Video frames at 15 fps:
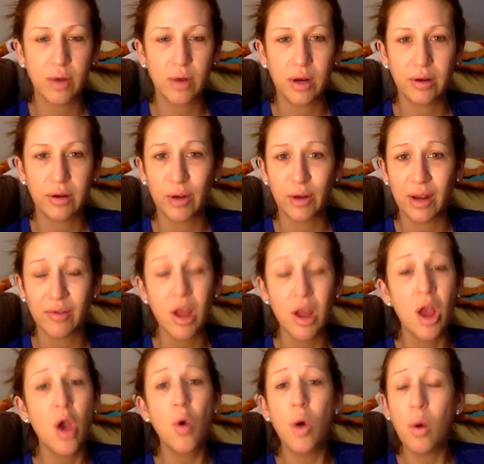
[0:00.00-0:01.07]

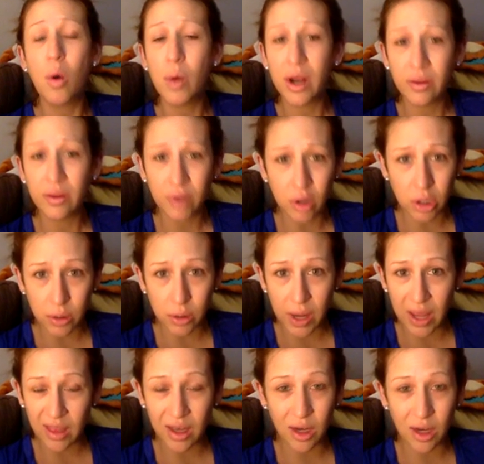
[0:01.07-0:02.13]
Well, what if you do it
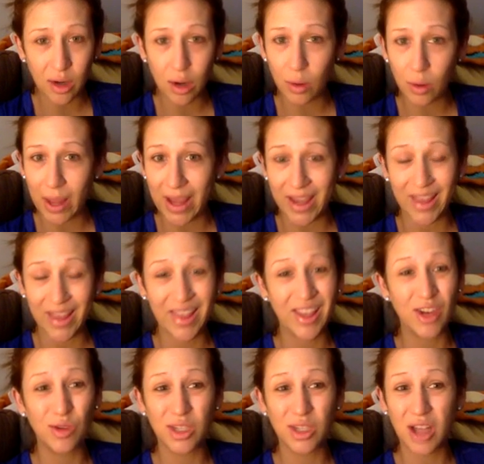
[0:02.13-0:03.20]
and then you don't like it? Then
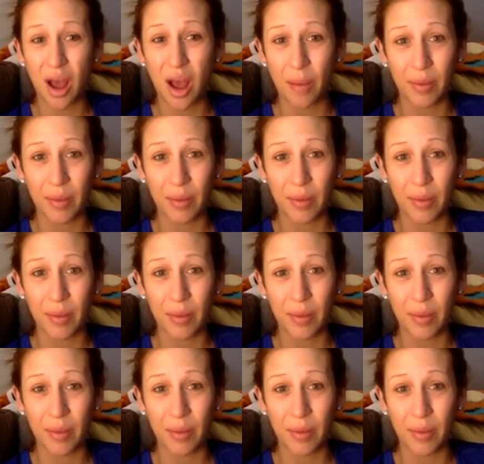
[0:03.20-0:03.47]
you stop.